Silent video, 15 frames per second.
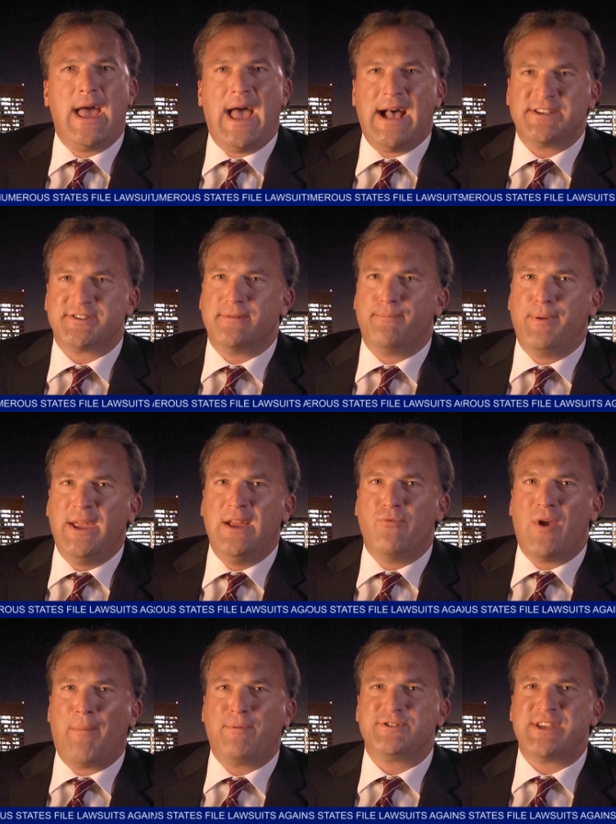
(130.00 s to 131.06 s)
S&P
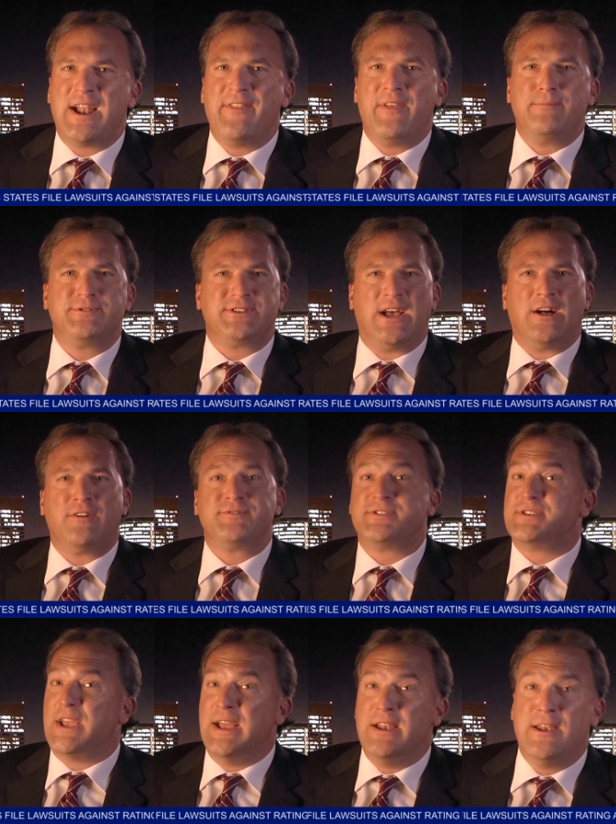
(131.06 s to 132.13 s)
represented themselves
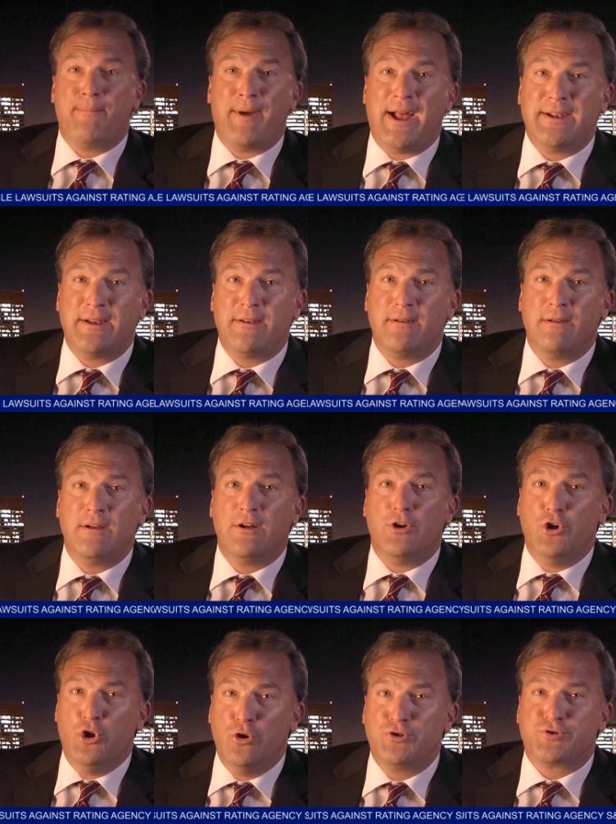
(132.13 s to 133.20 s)
as independent,
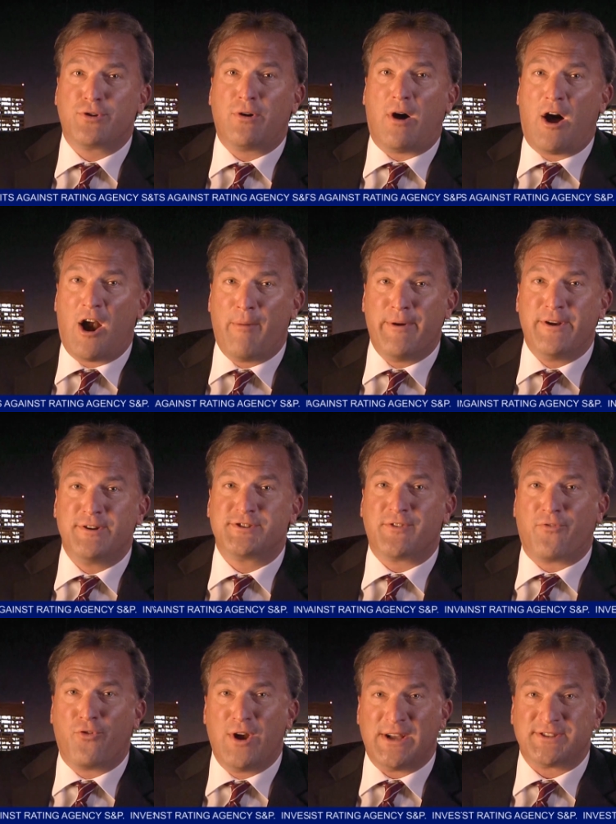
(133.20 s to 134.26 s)
neutral arbiters
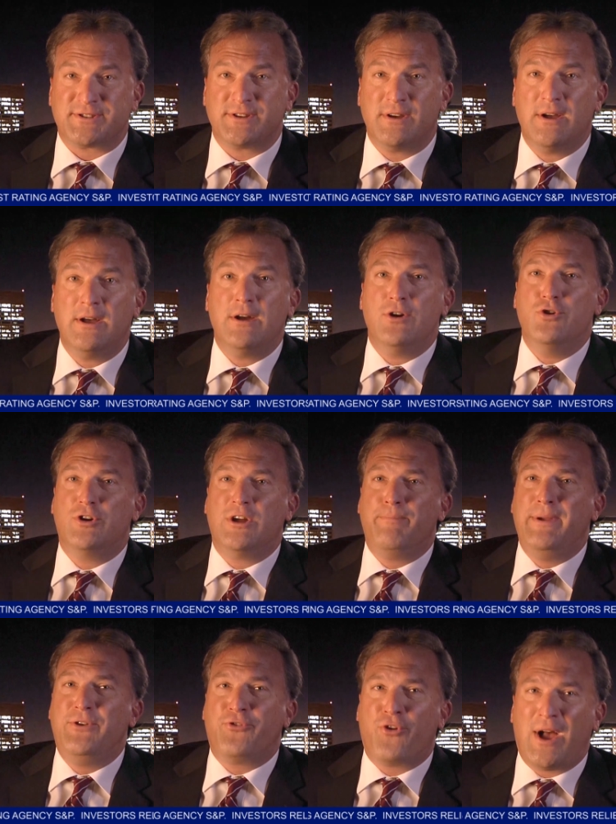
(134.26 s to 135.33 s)
of risk who could
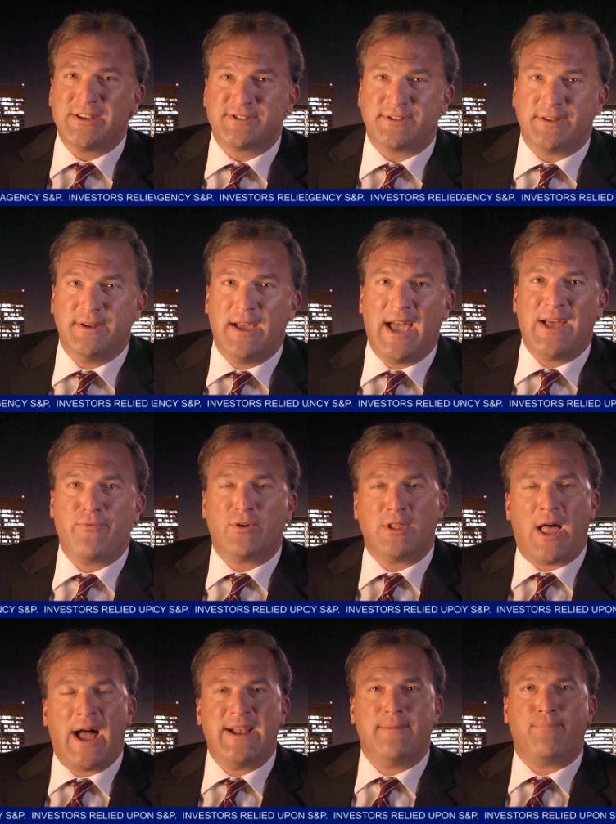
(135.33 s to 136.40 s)
be trusted and
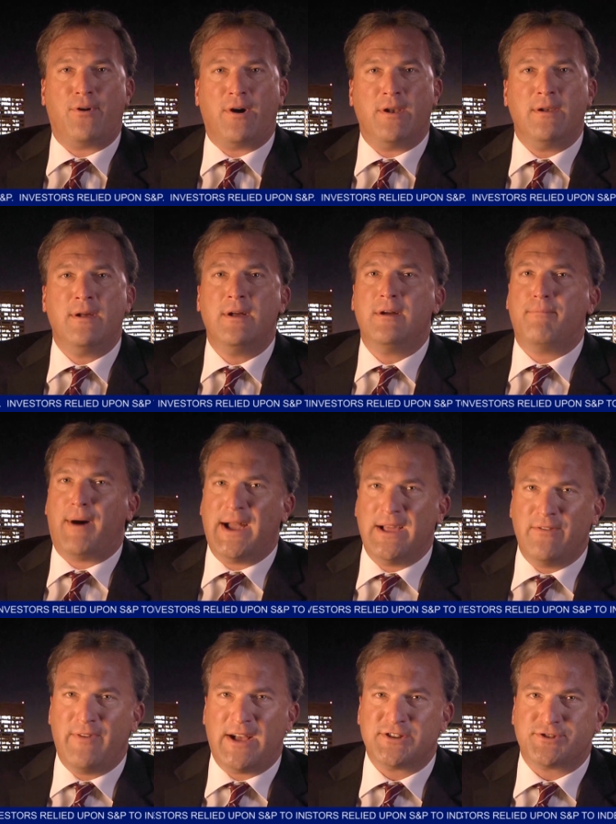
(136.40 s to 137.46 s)
relied upon by
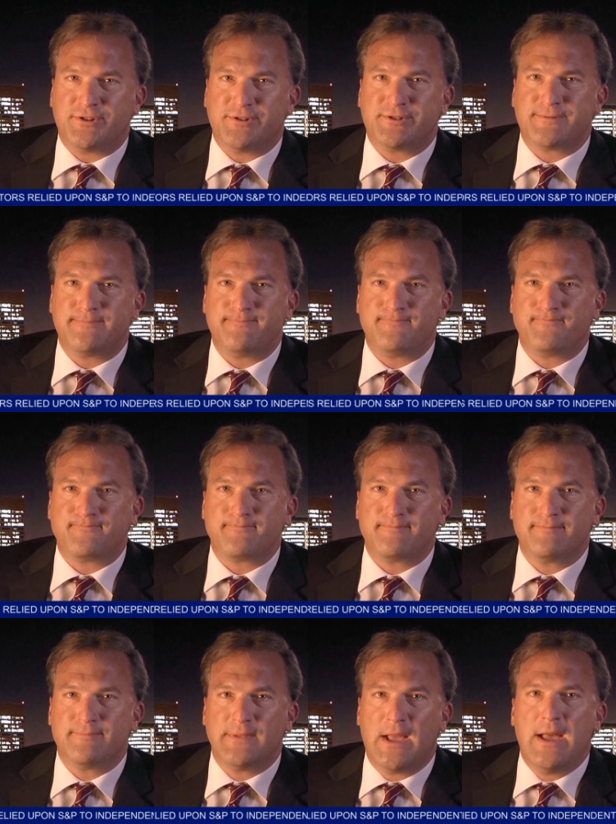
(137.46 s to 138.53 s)
investors.
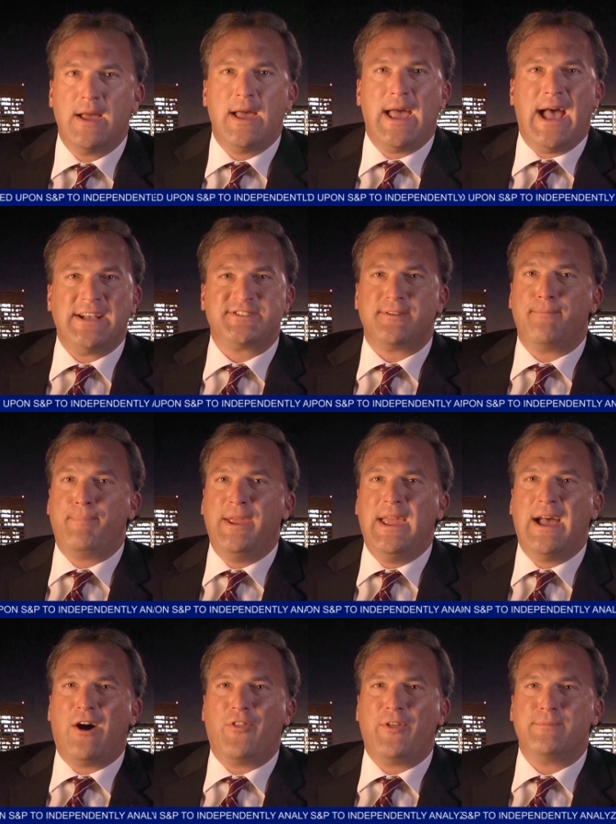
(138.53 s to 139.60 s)
S&P
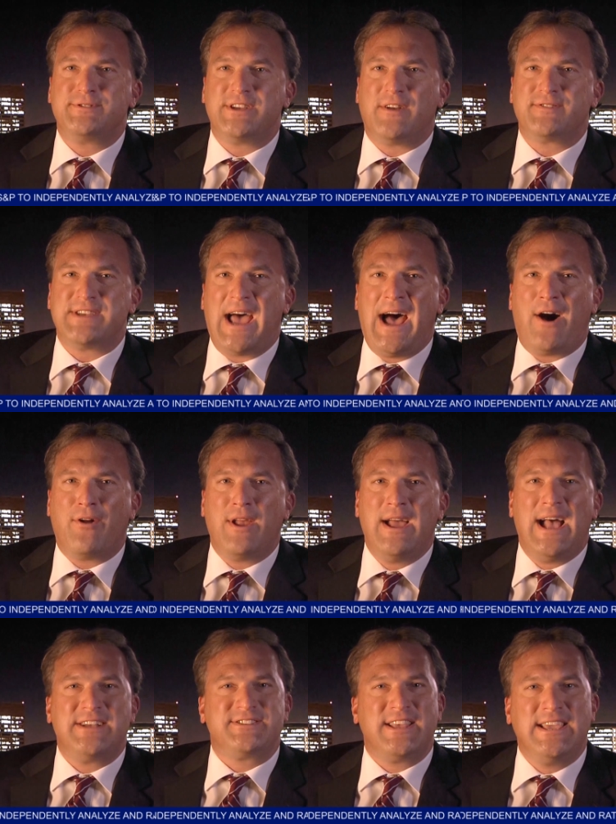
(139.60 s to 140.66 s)
held themselves out
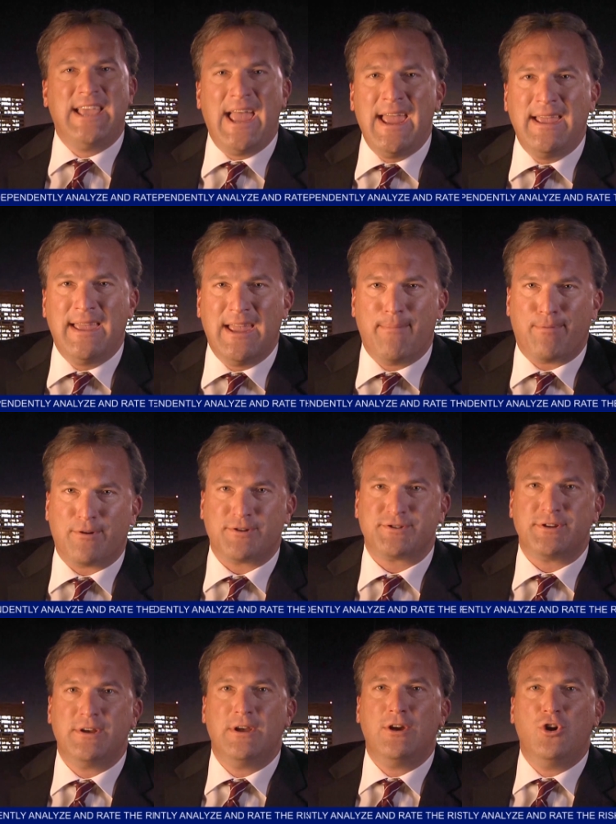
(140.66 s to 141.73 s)
as the
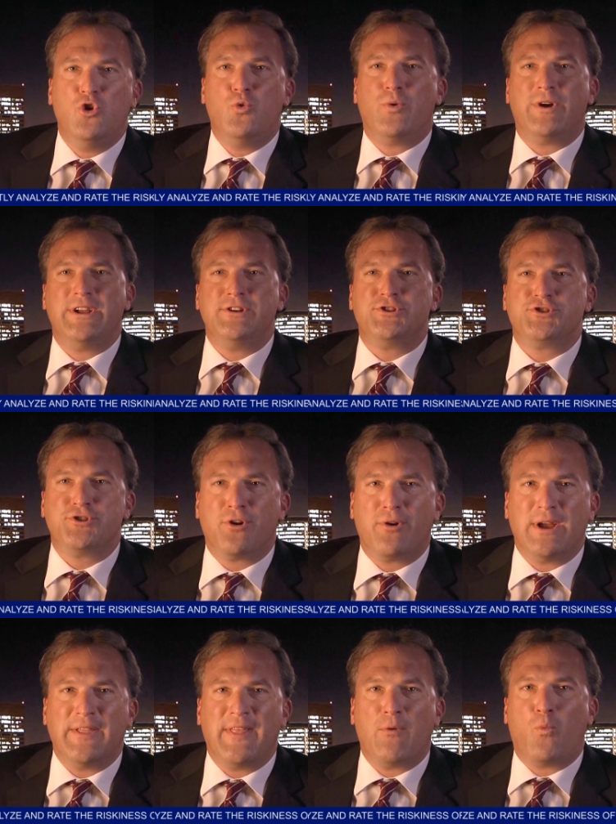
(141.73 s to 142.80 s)
gatekeepers who were
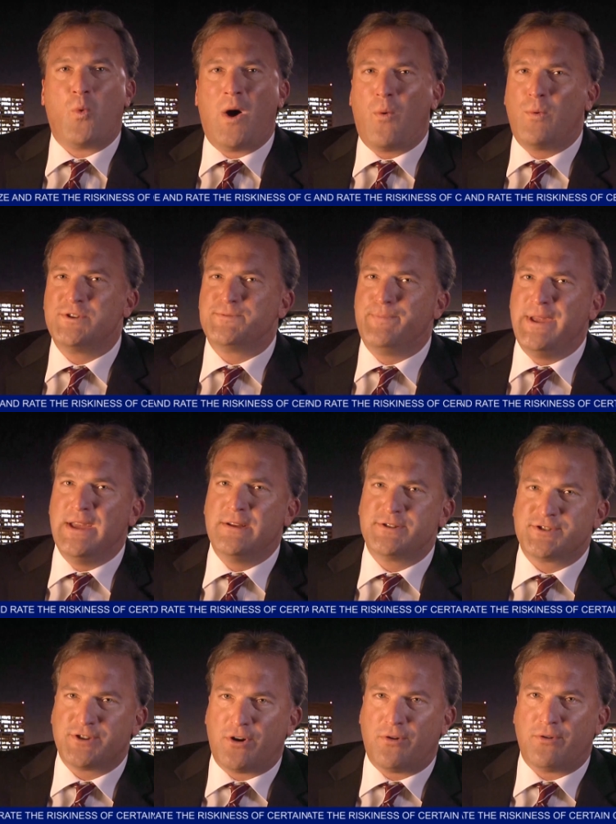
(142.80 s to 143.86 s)
ensuring that what was being
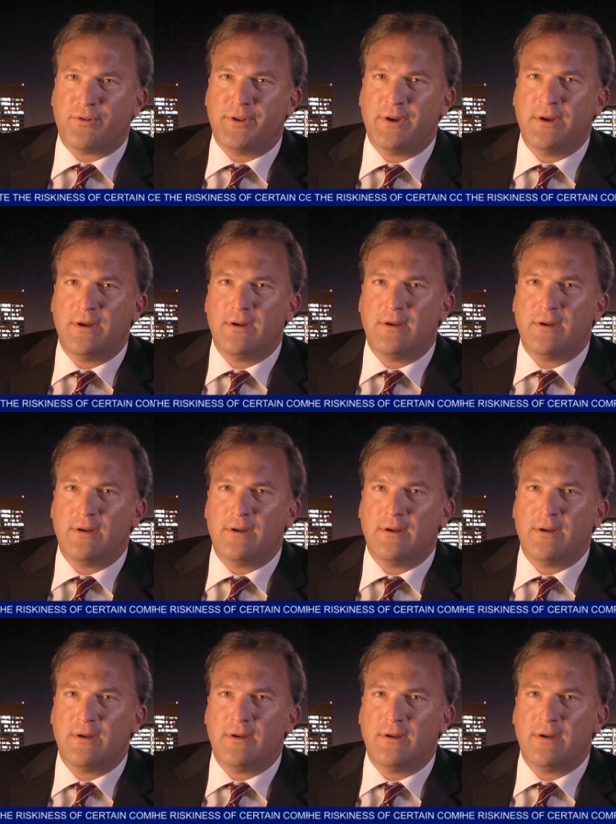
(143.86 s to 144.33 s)
sold